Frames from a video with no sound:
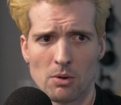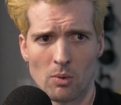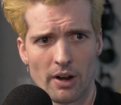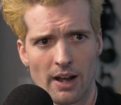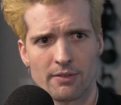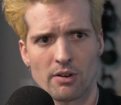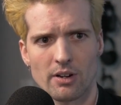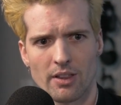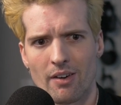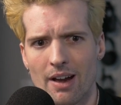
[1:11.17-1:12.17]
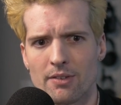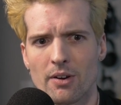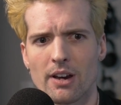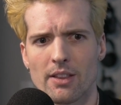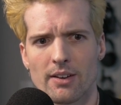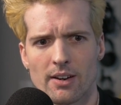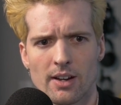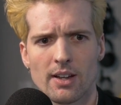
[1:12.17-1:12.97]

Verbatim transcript: one after another after another,